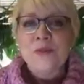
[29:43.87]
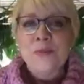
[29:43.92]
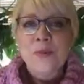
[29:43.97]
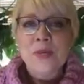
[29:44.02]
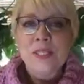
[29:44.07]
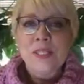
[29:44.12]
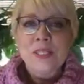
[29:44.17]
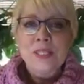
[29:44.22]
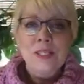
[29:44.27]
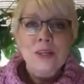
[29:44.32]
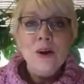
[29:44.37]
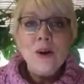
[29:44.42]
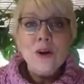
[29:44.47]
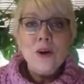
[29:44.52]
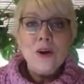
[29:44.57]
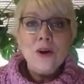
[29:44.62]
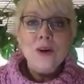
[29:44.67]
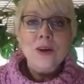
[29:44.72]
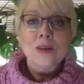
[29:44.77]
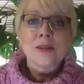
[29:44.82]
with the
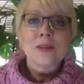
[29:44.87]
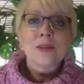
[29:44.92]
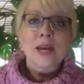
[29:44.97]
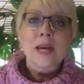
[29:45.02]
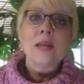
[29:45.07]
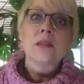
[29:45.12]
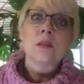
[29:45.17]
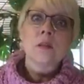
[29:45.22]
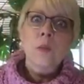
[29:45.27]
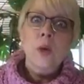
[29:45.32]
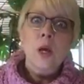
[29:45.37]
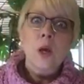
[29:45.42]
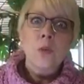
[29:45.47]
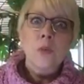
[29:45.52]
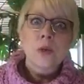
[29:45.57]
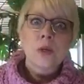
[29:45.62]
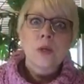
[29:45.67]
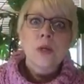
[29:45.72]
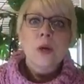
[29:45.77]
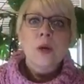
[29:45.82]
yarn and some
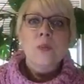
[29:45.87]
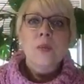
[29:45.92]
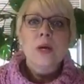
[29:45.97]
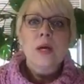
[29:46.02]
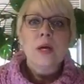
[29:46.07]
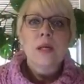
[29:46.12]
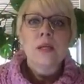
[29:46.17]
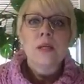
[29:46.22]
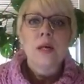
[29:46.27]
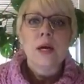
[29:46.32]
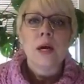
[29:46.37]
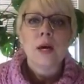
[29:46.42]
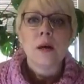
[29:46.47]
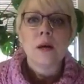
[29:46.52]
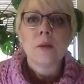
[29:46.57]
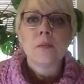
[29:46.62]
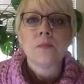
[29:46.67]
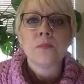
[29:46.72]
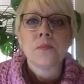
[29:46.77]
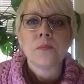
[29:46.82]
help. But yeah,
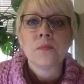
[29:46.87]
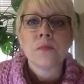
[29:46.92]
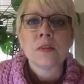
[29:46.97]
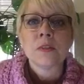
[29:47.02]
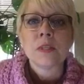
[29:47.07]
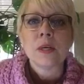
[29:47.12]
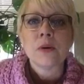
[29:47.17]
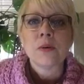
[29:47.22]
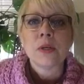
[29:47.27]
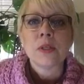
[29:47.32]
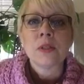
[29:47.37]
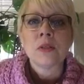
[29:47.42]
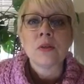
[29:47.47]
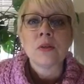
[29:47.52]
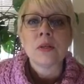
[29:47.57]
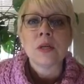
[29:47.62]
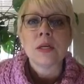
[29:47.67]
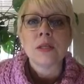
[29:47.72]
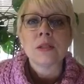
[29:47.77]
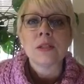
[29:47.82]
it was that way
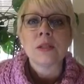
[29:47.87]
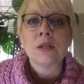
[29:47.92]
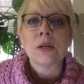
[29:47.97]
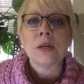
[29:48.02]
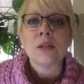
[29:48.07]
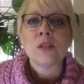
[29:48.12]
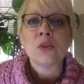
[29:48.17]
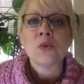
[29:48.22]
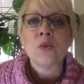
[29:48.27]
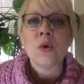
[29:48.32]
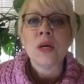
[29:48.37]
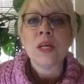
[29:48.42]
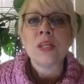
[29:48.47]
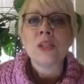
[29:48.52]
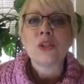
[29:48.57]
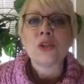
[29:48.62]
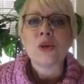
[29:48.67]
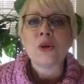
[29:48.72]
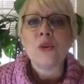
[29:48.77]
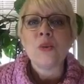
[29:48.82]
too. Last year I had
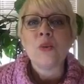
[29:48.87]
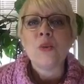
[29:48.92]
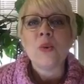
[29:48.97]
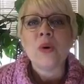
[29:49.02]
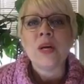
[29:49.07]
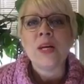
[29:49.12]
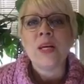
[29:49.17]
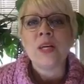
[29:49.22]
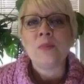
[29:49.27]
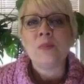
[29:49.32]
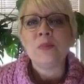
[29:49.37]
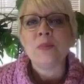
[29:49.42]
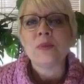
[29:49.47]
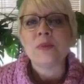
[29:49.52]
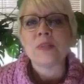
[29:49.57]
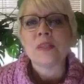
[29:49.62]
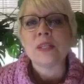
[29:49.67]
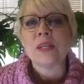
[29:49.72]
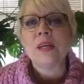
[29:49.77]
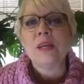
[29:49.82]
22
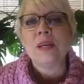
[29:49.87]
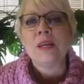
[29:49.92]
whips.